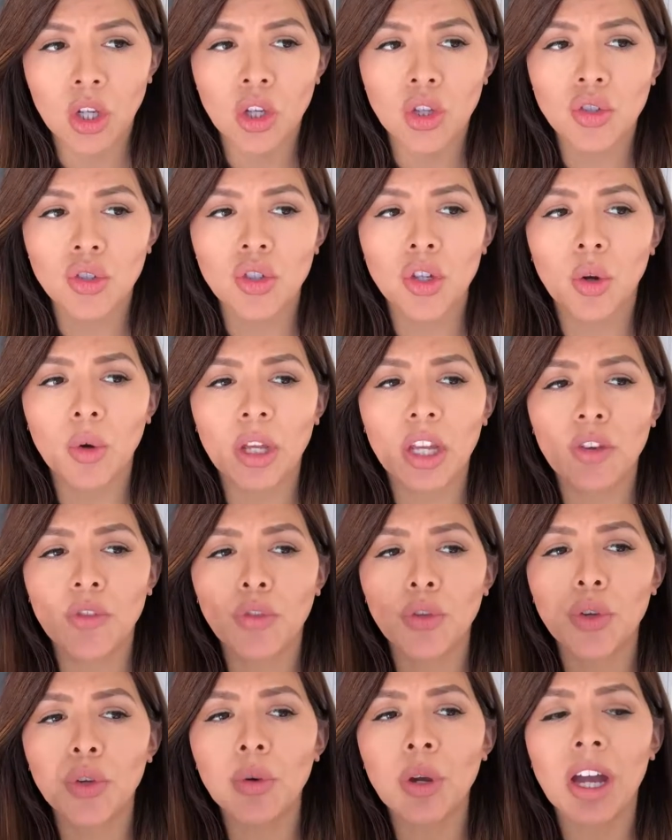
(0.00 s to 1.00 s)
So if
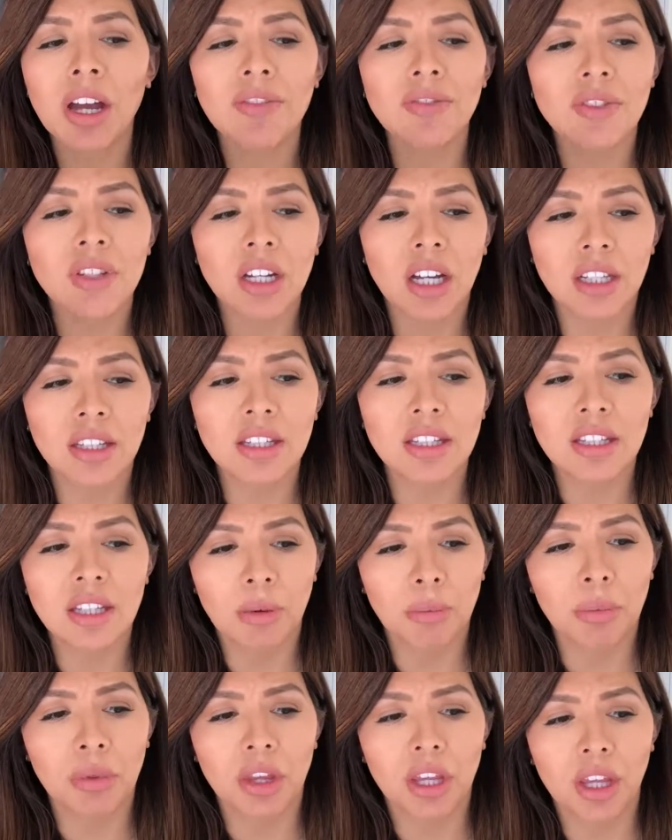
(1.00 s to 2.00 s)
you have done
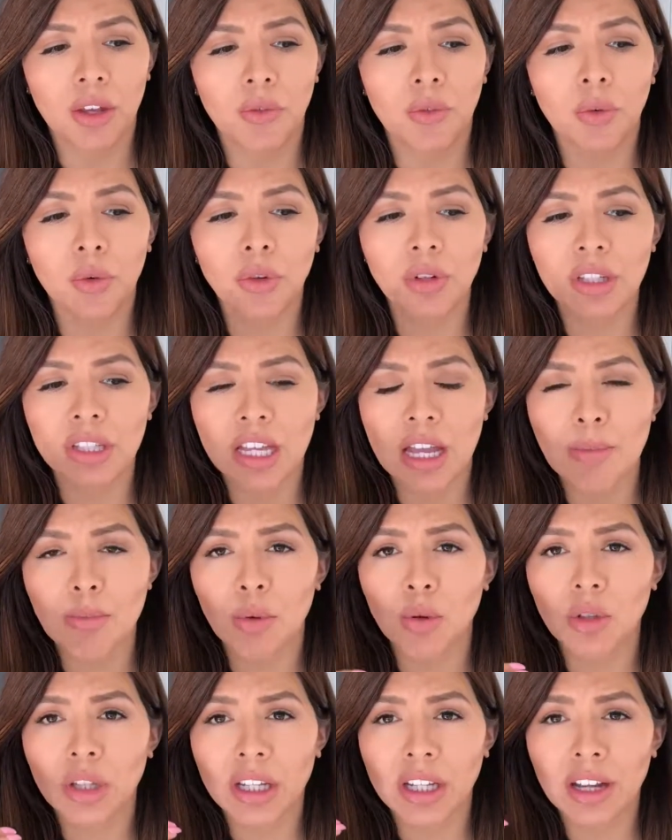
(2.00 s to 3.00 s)
something, for
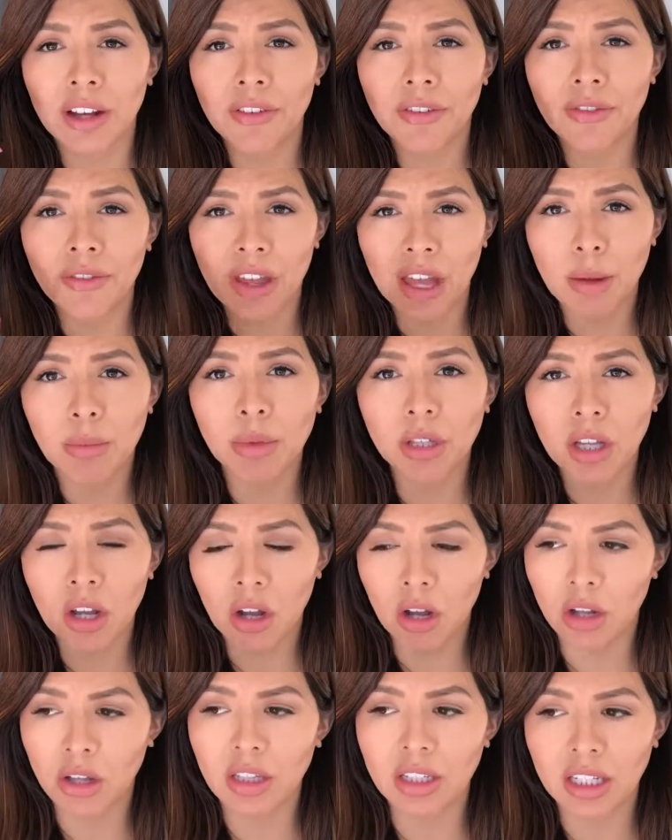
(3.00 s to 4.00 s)
example, like a family
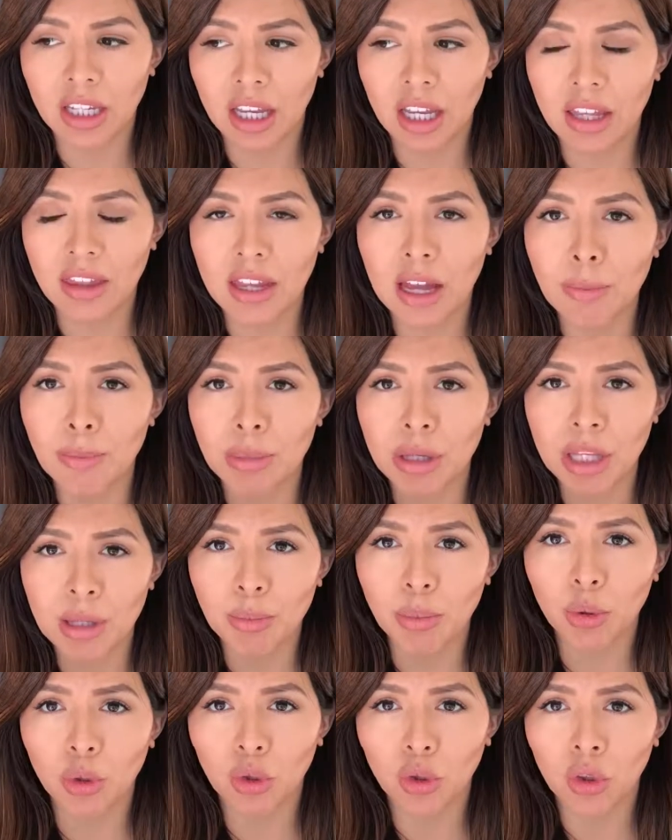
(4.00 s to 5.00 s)
holiday that
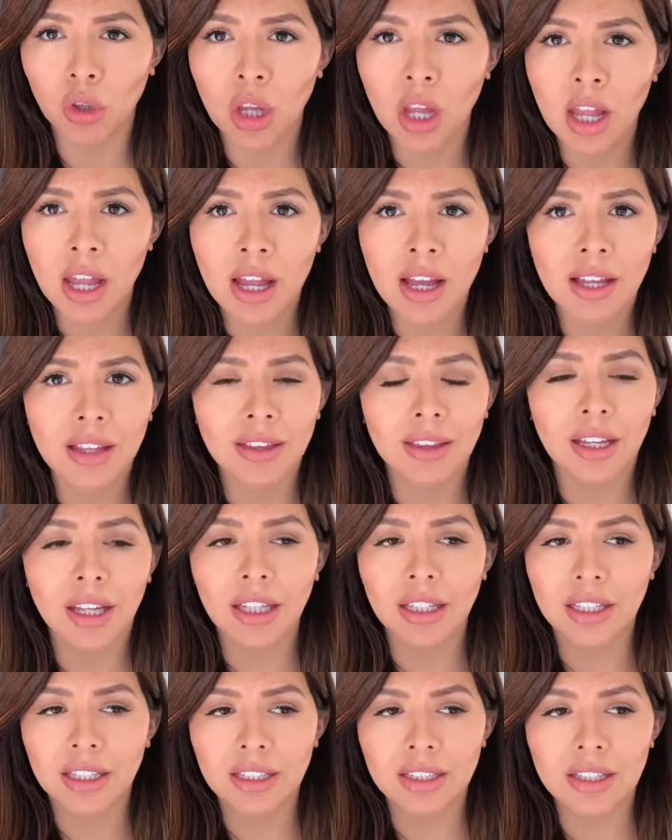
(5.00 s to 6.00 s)
people
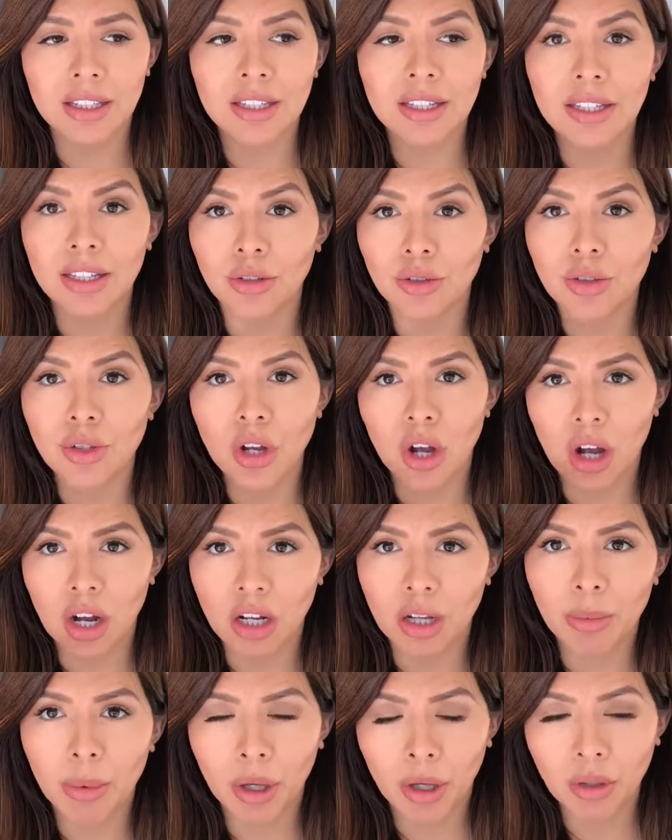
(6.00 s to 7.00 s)
like still
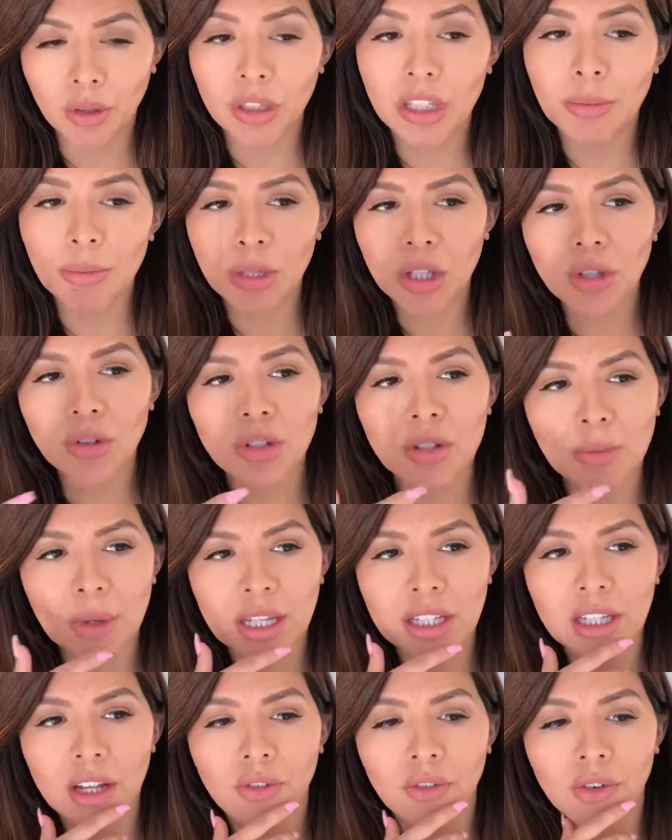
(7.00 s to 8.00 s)
talk about, let me use
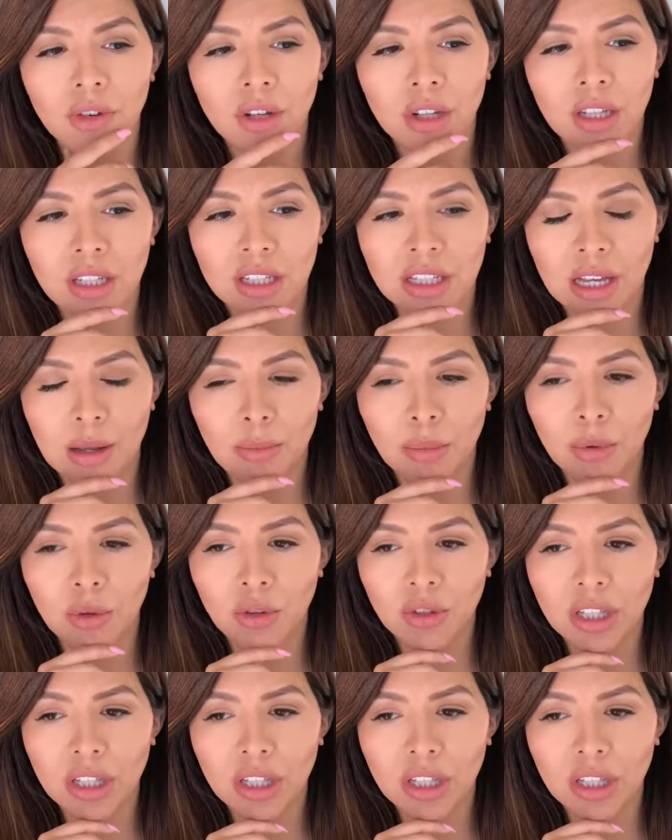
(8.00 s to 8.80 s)
myself for an example.